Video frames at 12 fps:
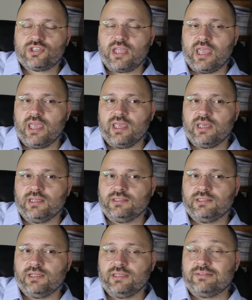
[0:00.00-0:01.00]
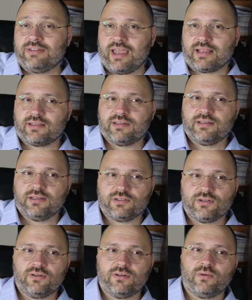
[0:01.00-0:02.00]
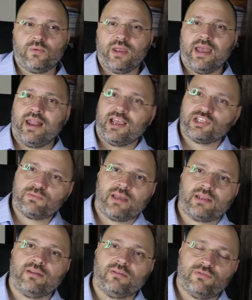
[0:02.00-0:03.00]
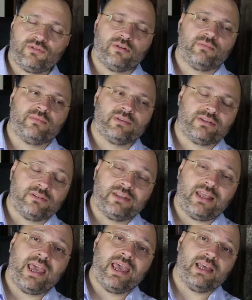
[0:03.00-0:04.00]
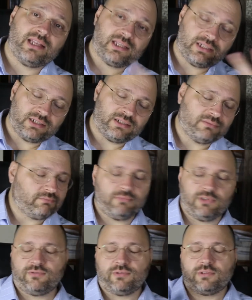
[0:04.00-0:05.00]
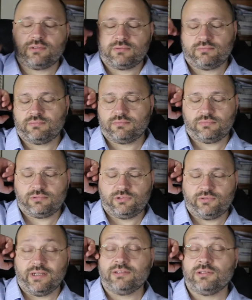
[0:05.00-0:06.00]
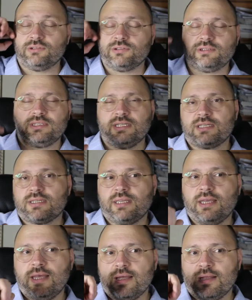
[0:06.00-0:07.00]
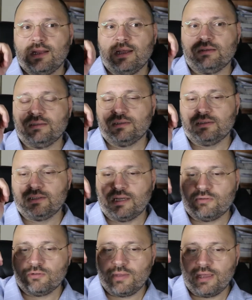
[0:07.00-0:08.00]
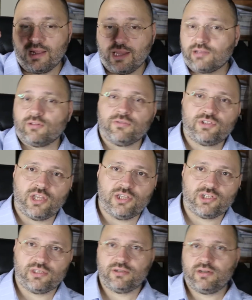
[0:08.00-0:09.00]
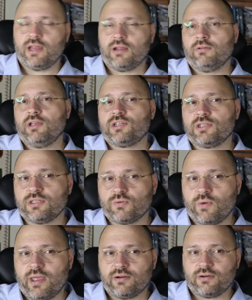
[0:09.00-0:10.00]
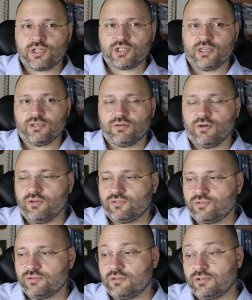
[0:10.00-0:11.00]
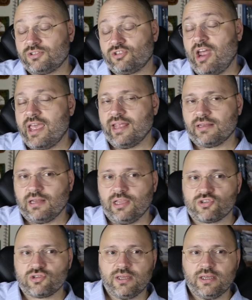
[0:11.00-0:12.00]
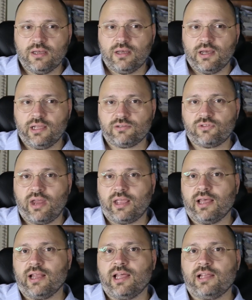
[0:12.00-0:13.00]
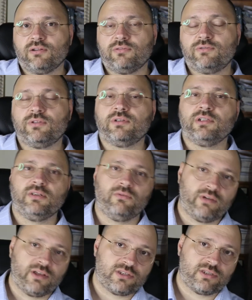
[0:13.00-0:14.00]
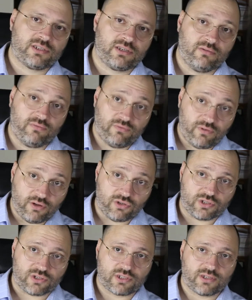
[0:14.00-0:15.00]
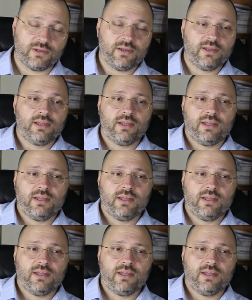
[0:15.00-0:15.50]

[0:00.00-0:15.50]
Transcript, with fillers: stay in, intact. So we are expecting from today before 2030s that there, there will be a lot of change in the regulations where Russia is going to or try at least attract a lot of foreign investors in futures.